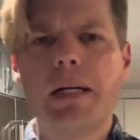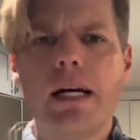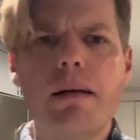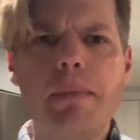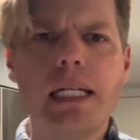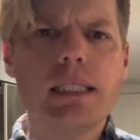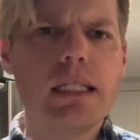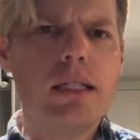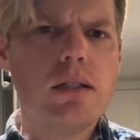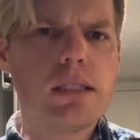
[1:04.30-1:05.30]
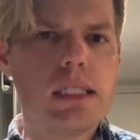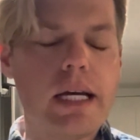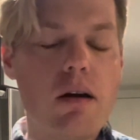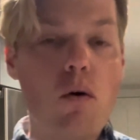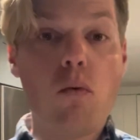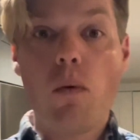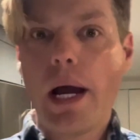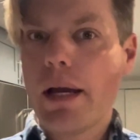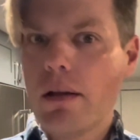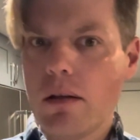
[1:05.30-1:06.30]
and it basically looks like a
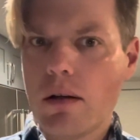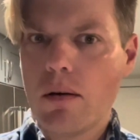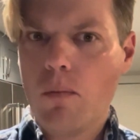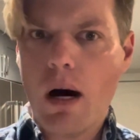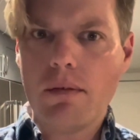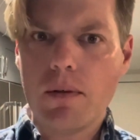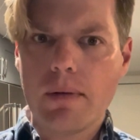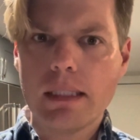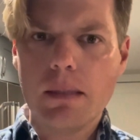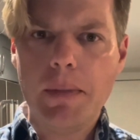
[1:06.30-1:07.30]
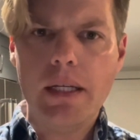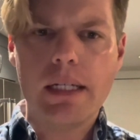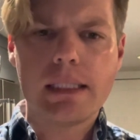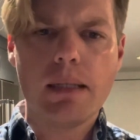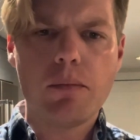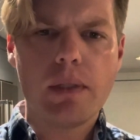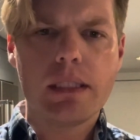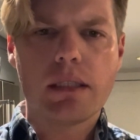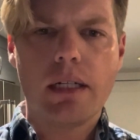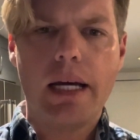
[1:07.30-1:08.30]
regular waffle recipe, except we're
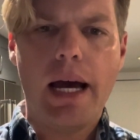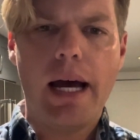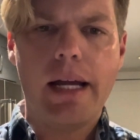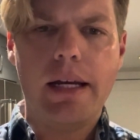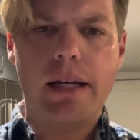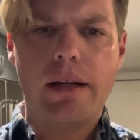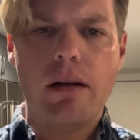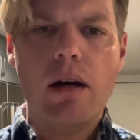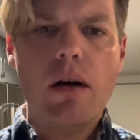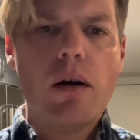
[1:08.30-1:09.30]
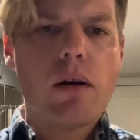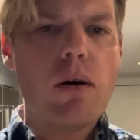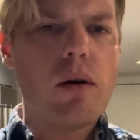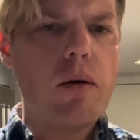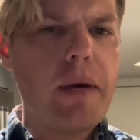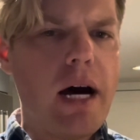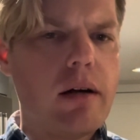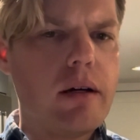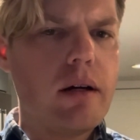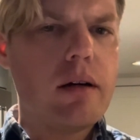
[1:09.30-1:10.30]
just gonna add in cocoa
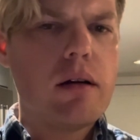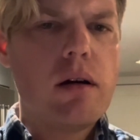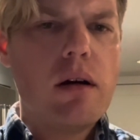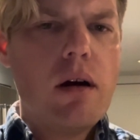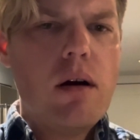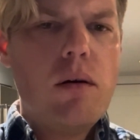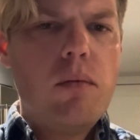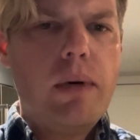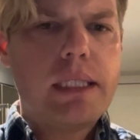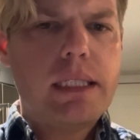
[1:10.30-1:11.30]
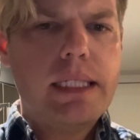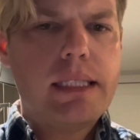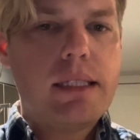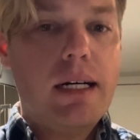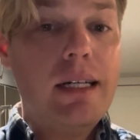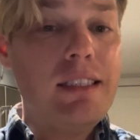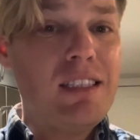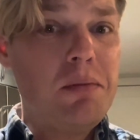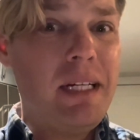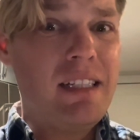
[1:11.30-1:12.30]
powder, which is
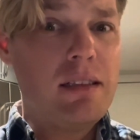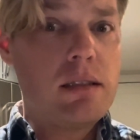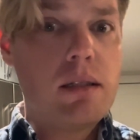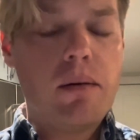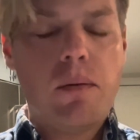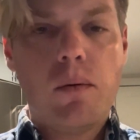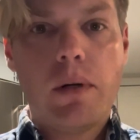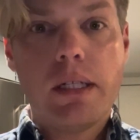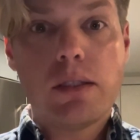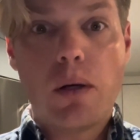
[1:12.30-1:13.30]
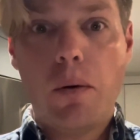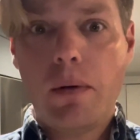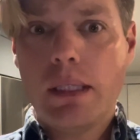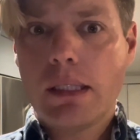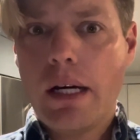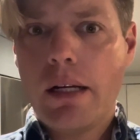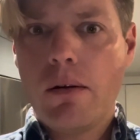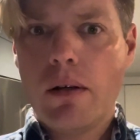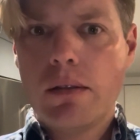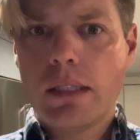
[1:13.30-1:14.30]
unsweetened. So on its own, it's kind of
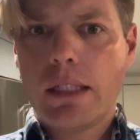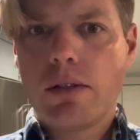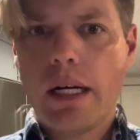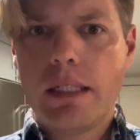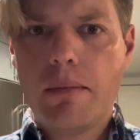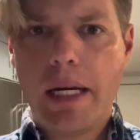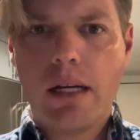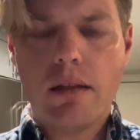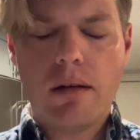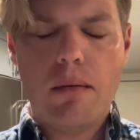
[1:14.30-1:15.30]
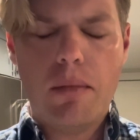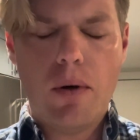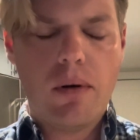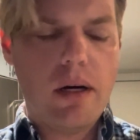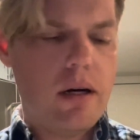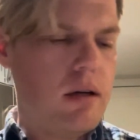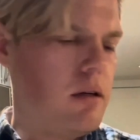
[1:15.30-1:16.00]
gross. I tried to make a mocha